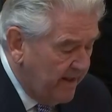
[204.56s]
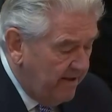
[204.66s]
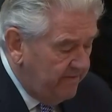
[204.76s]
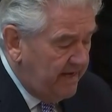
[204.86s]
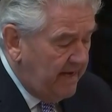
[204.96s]

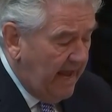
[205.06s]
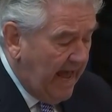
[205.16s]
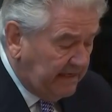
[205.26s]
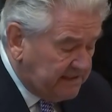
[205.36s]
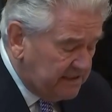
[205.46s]
The
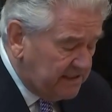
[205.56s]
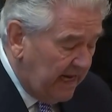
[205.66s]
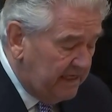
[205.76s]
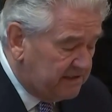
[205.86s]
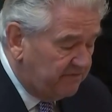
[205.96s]

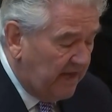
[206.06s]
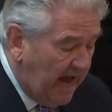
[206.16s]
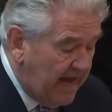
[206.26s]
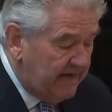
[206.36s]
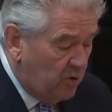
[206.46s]
exercise of the
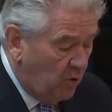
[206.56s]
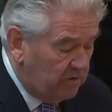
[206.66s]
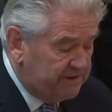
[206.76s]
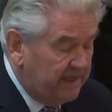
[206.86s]
High Court's